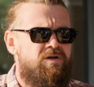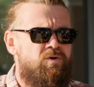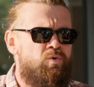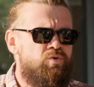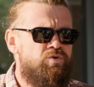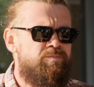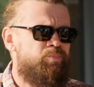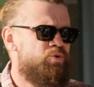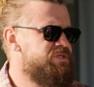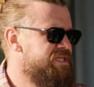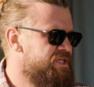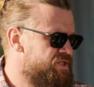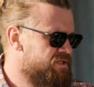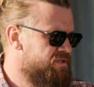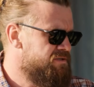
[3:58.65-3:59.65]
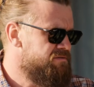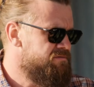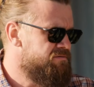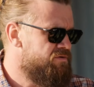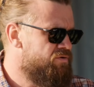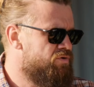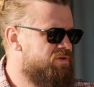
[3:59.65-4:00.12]
good position,
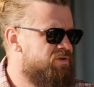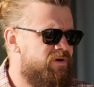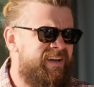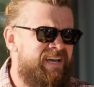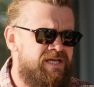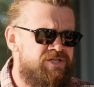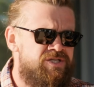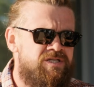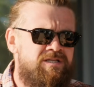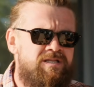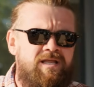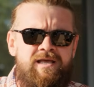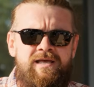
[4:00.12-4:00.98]
good location,